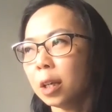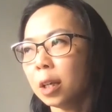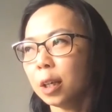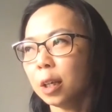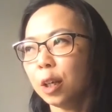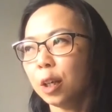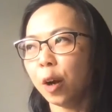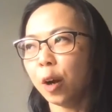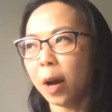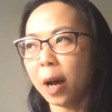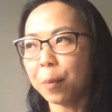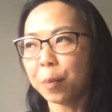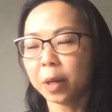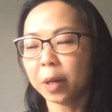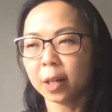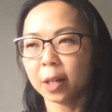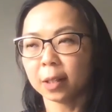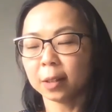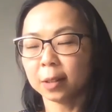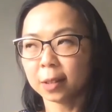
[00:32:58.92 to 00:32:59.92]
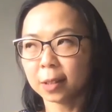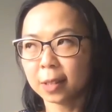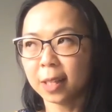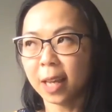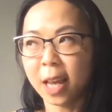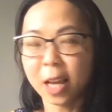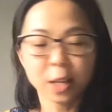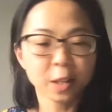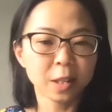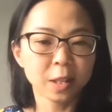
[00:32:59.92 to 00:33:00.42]
going to
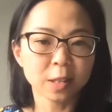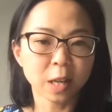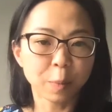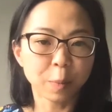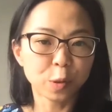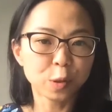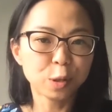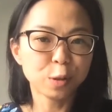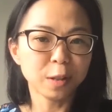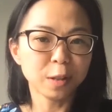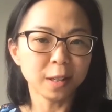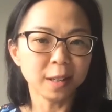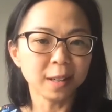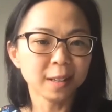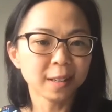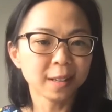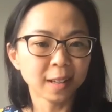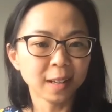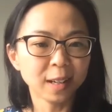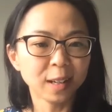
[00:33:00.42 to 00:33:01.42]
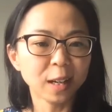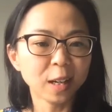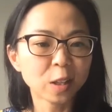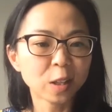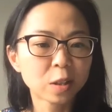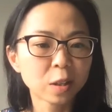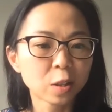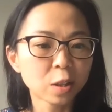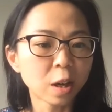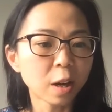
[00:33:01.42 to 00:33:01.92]
take this opportunity
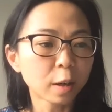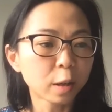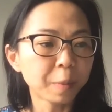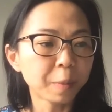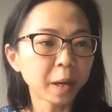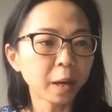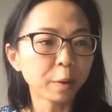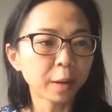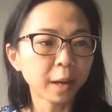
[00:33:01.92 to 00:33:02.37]
to talk about